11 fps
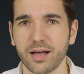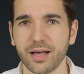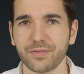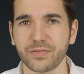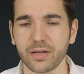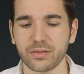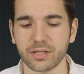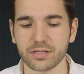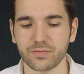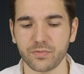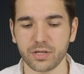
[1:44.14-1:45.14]
I found
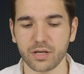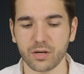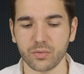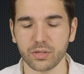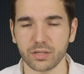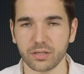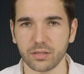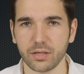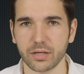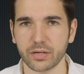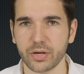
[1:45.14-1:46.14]
this video
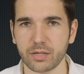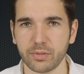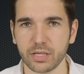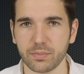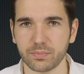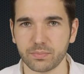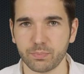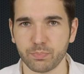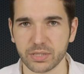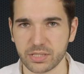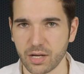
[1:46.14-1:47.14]
incredibly
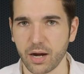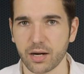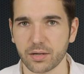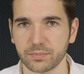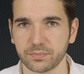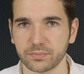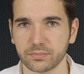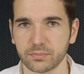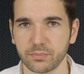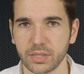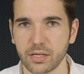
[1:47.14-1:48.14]
bizarre
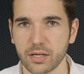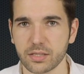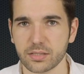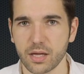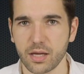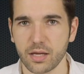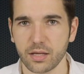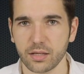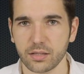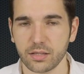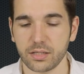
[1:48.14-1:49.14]
because
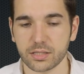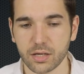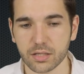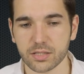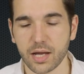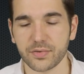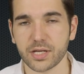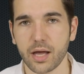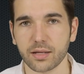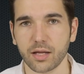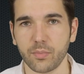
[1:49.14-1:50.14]
he starts off
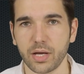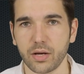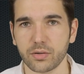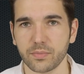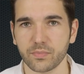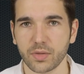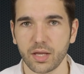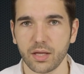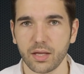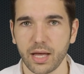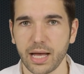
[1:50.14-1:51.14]
talking about
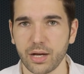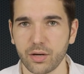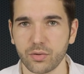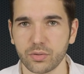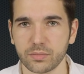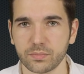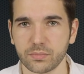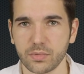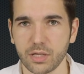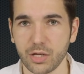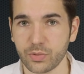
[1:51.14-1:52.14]
how
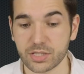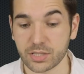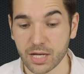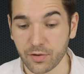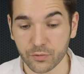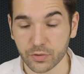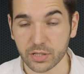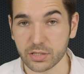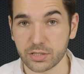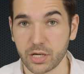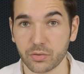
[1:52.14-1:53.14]
it was tough for
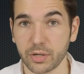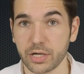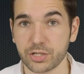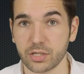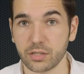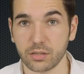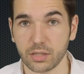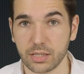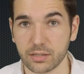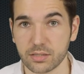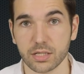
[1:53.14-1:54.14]
his generation
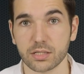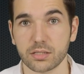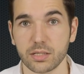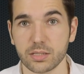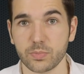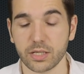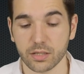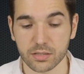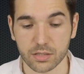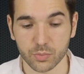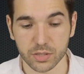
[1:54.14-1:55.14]
in the 60s
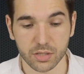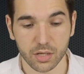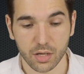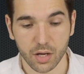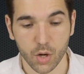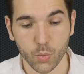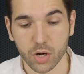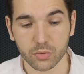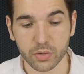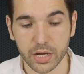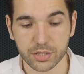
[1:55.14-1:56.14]
because there was a
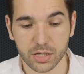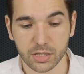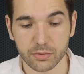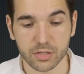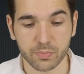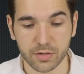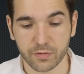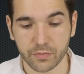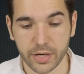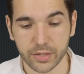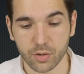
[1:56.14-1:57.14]
war raging, there was a bitter
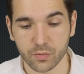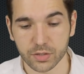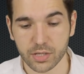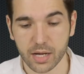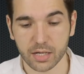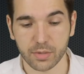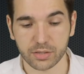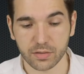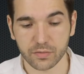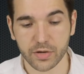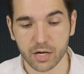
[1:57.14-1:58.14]
fight over talking about
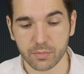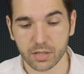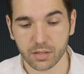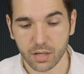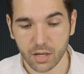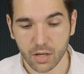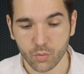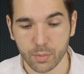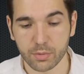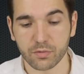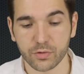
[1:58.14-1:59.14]
the environment,
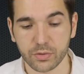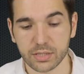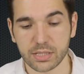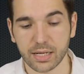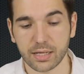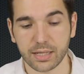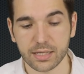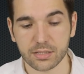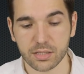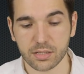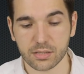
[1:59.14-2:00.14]
women were viewed as
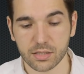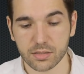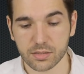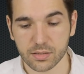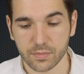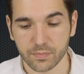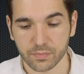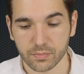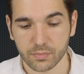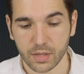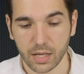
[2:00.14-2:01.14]
second-class citizens,
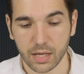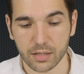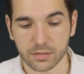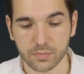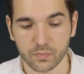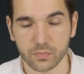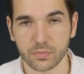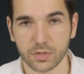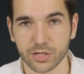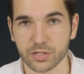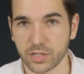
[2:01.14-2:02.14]
and
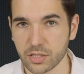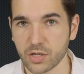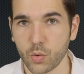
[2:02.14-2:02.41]
there's this